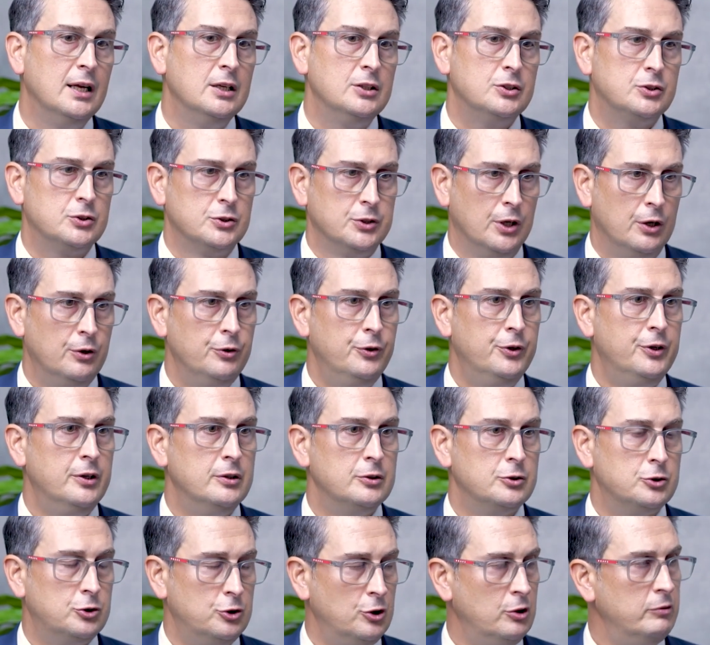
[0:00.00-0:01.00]
so
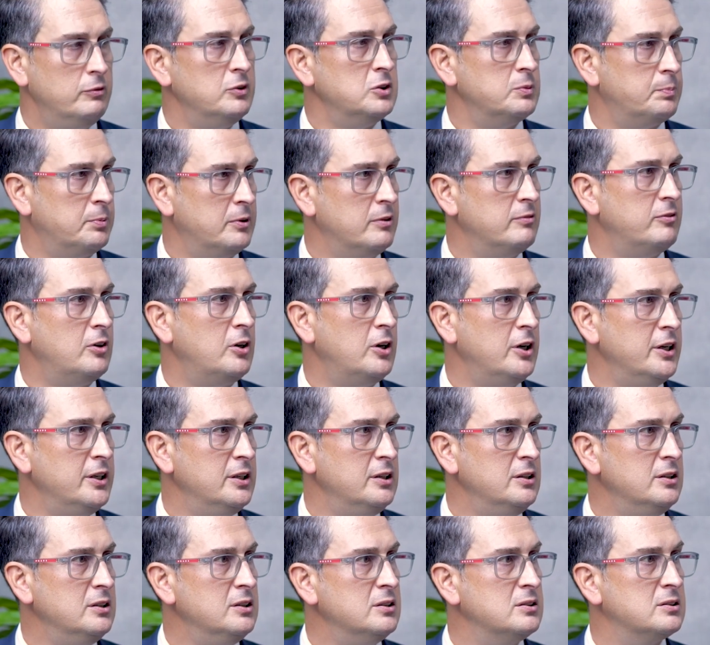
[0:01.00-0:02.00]
that service
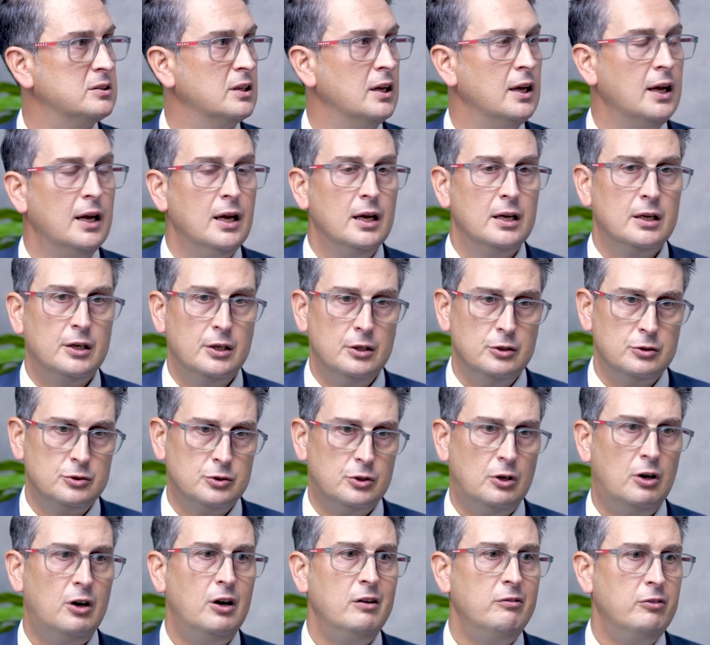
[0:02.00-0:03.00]
providers can
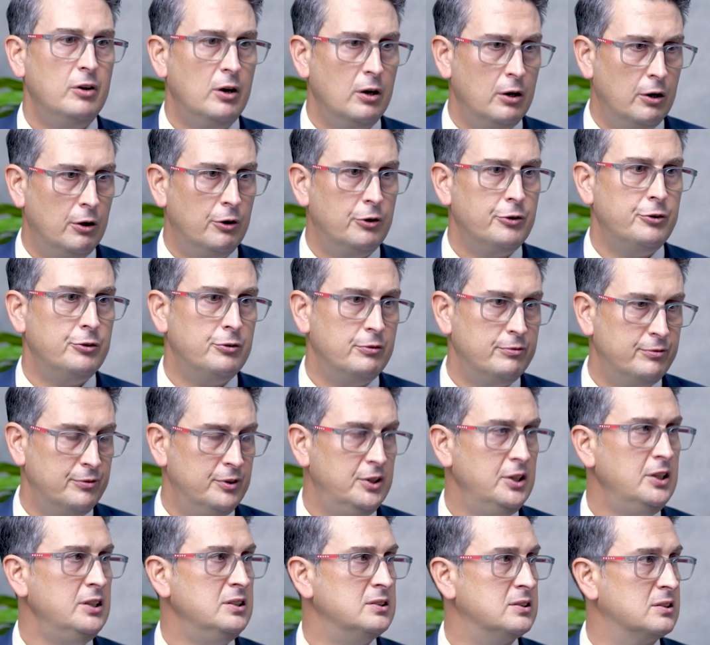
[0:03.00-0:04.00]
drive a lot of
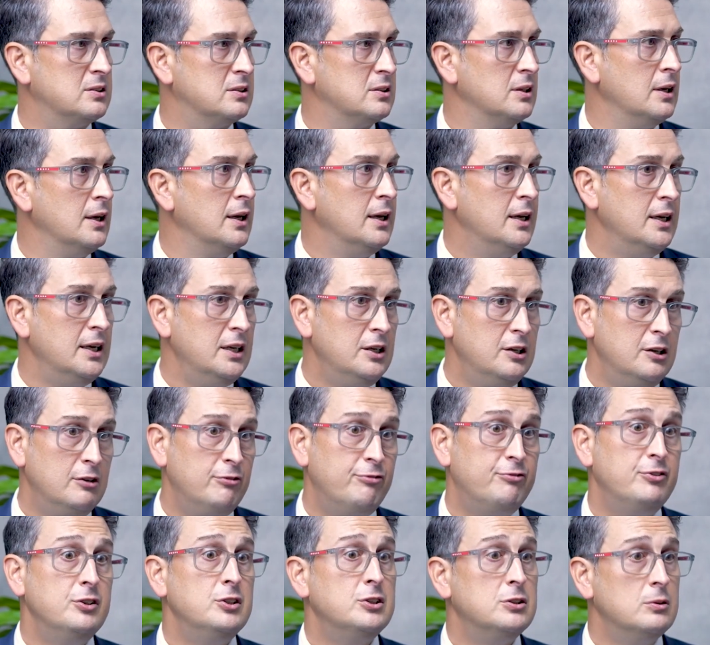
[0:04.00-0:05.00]
this in an
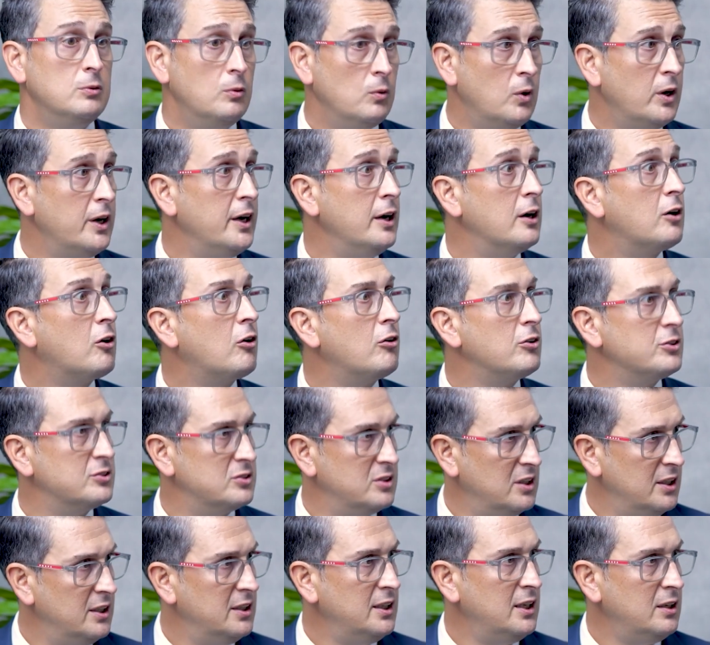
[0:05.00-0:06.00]
efficient way across
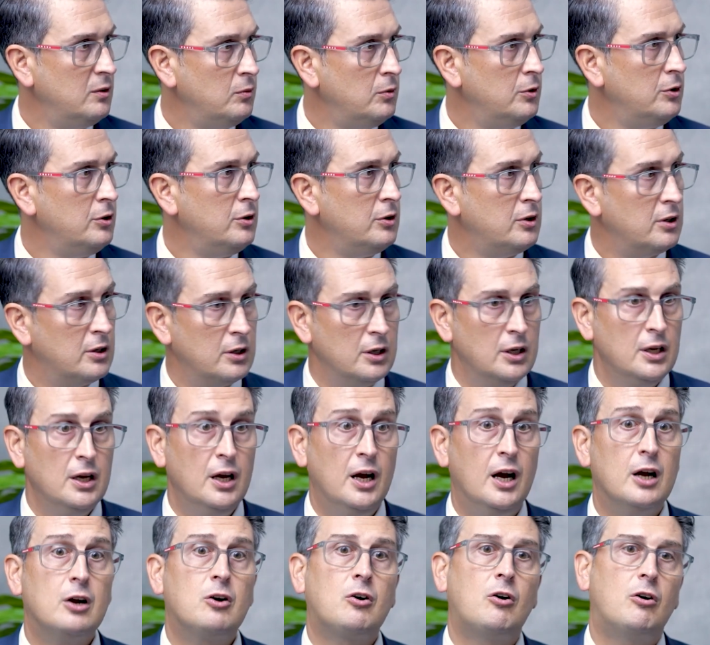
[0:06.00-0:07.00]
their network,
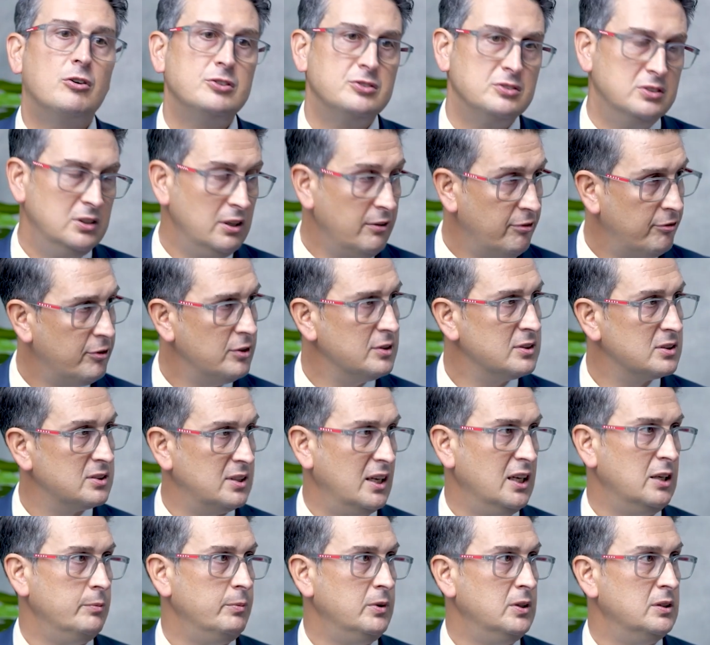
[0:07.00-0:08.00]
across different
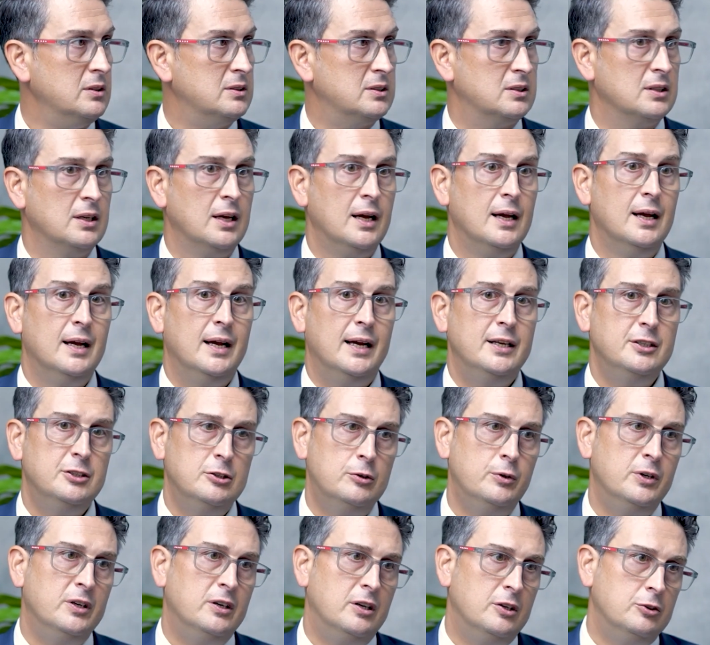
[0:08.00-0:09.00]
segments, and
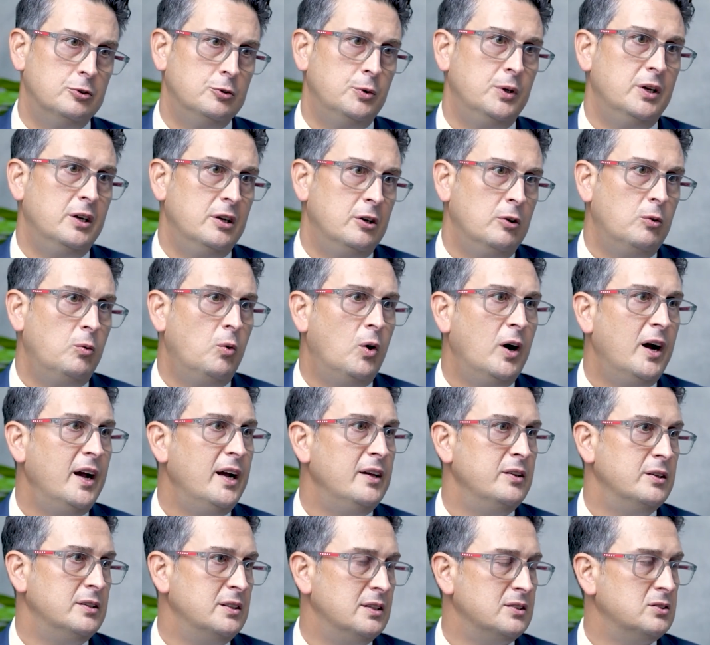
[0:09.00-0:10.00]
do it in a
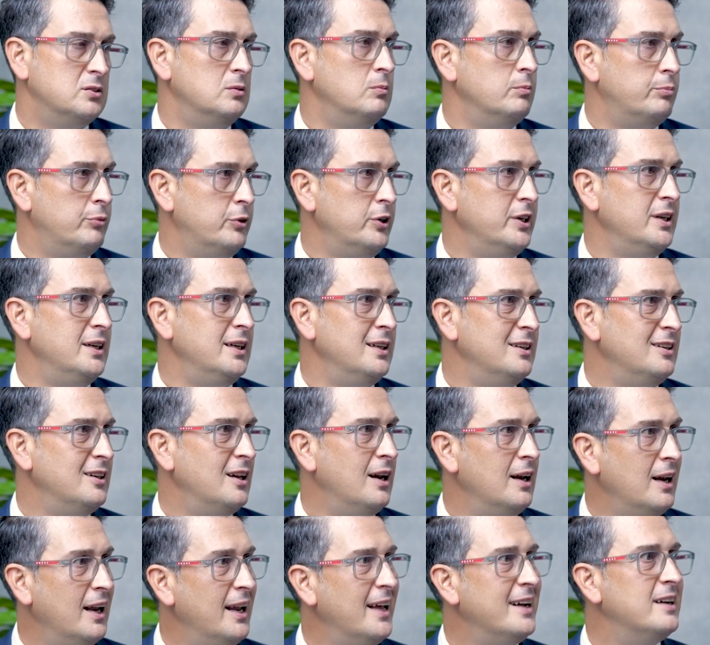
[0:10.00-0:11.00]
way that doesn't bring in the
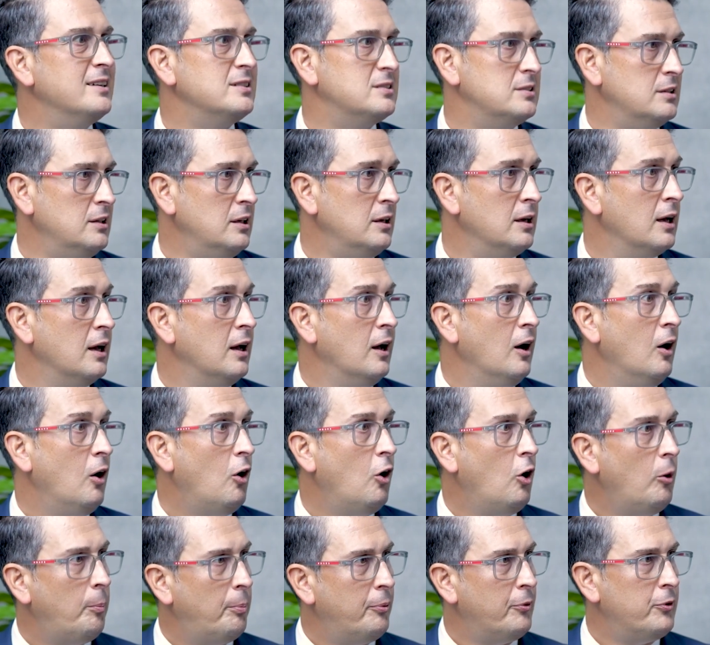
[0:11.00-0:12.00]
legacy
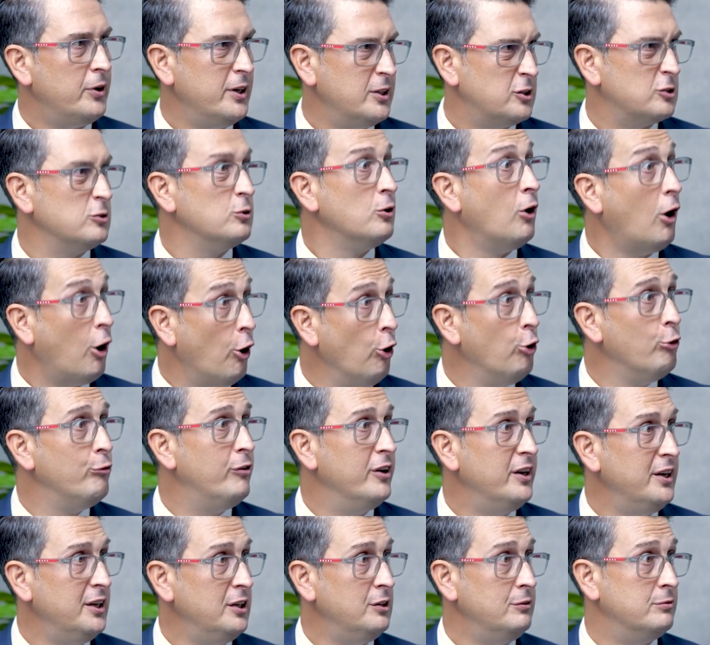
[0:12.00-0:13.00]
operational
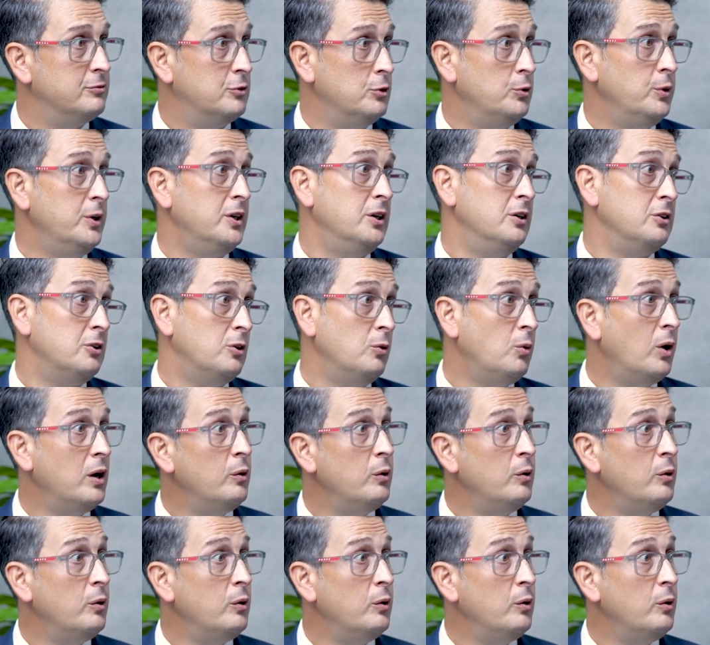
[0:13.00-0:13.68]
overhead of doing it the